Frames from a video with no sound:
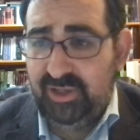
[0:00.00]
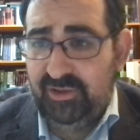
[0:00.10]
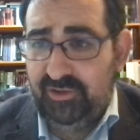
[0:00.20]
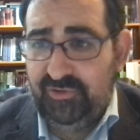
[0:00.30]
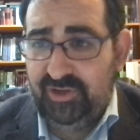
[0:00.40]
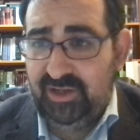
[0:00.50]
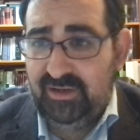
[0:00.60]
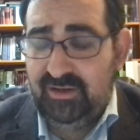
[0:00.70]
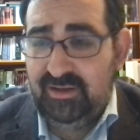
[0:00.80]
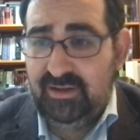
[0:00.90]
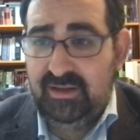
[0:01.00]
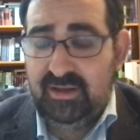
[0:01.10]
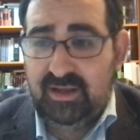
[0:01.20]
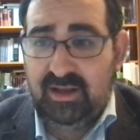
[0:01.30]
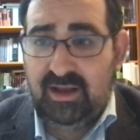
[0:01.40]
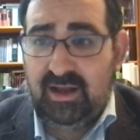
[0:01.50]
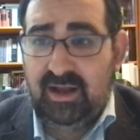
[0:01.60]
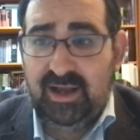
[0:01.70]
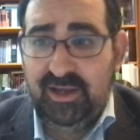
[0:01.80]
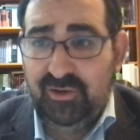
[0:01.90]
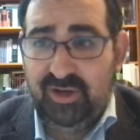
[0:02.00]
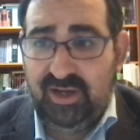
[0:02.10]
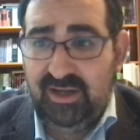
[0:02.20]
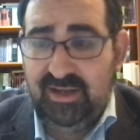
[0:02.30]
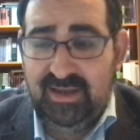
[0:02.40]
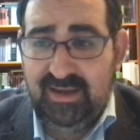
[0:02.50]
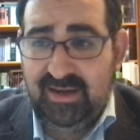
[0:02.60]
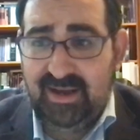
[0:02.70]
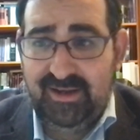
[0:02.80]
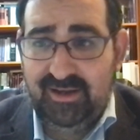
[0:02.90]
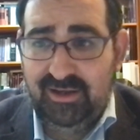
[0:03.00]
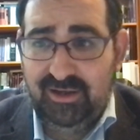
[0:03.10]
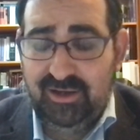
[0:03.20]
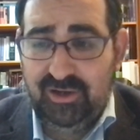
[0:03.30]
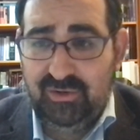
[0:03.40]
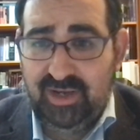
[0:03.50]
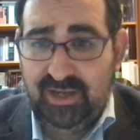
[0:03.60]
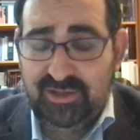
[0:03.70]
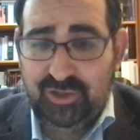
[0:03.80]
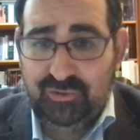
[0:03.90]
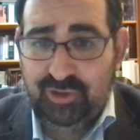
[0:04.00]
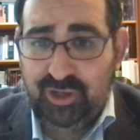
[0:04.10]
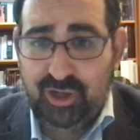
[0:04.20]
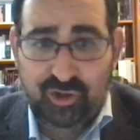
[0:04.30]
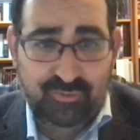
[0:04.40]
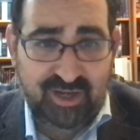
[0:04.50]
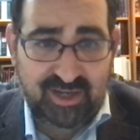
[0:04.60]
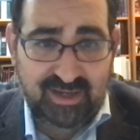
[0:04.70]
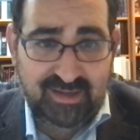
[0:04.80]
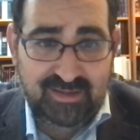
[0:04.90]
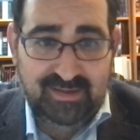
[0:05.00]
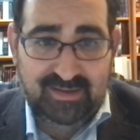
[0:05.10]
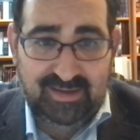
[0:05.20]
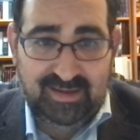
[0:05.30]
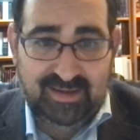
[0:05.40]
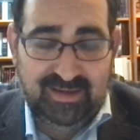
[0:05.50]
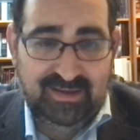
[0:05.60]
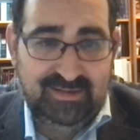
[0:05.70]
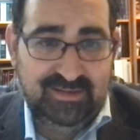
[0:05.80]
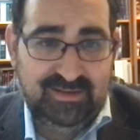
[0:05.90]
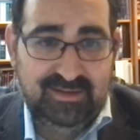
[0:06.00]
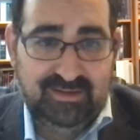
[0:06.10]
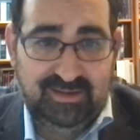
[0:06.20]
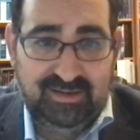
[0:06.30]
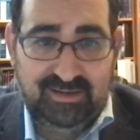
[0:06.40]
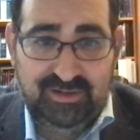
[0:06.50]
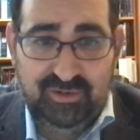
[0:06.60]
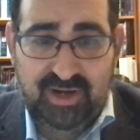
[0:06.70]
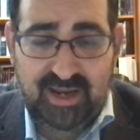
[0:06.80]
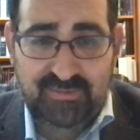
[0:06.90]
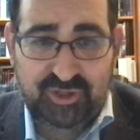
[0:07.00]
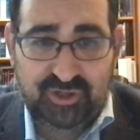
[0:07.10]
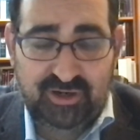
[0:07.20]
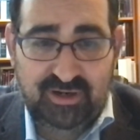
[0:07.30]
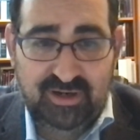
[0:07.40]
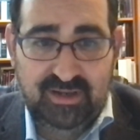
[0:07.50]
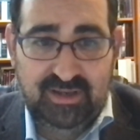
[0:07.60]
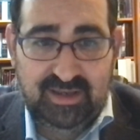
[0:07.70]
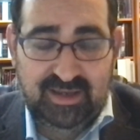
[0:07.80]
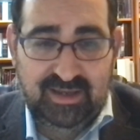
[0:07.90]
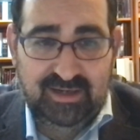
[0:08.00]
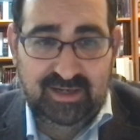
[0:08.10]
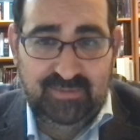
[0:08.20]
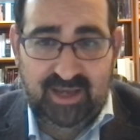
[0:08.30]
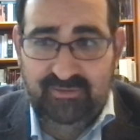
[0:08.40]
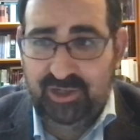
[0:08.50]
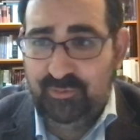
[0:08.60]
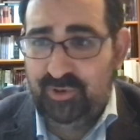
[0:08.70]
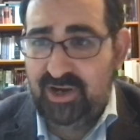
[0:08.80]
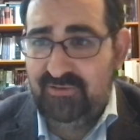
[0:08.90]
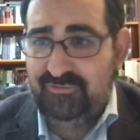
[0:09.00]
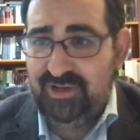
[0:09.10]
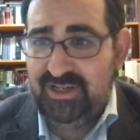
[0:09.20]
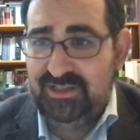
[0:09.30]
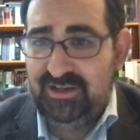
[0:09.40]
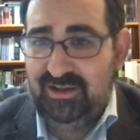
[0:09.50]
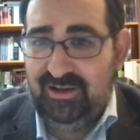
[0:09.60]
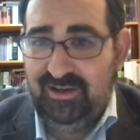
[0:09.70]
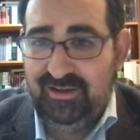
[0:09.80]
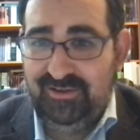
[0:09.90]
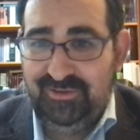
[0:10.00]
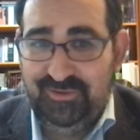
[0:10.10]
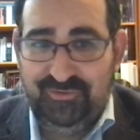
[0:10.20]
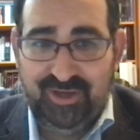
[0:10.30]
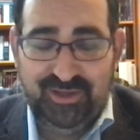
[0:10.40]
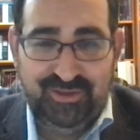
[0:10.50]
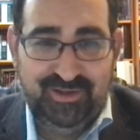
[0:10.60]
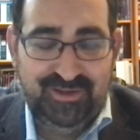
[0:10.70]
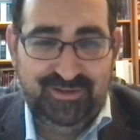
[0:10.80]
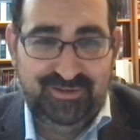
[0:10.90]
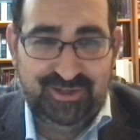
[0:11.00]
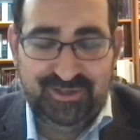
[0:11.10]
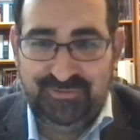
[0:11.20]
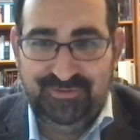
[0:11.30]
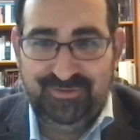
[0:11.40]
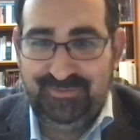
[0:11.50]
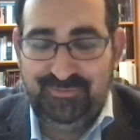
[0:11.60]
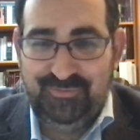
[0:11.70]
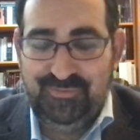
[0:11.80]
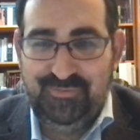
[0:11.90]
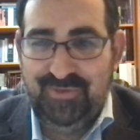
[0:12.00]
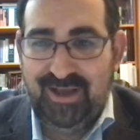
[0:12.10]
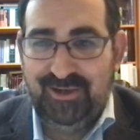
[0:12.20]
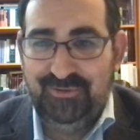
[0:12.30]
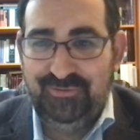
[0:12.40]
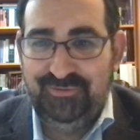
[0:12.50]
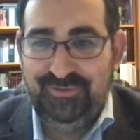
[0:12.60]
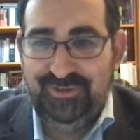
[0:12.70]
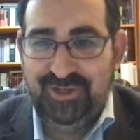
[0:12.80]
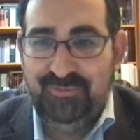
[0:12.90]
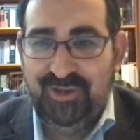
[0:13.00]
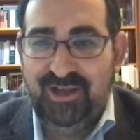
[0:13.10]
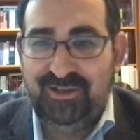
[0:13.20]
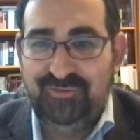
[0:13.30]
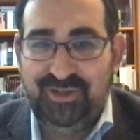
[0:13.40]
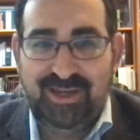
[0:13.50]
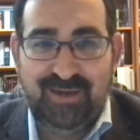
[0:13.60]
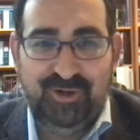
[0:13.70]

bills in Iowa and Idaho and Oklahoma and uh, New Hampshire, and I'm having a brain freeze on the fifth just out of the dumb luck of the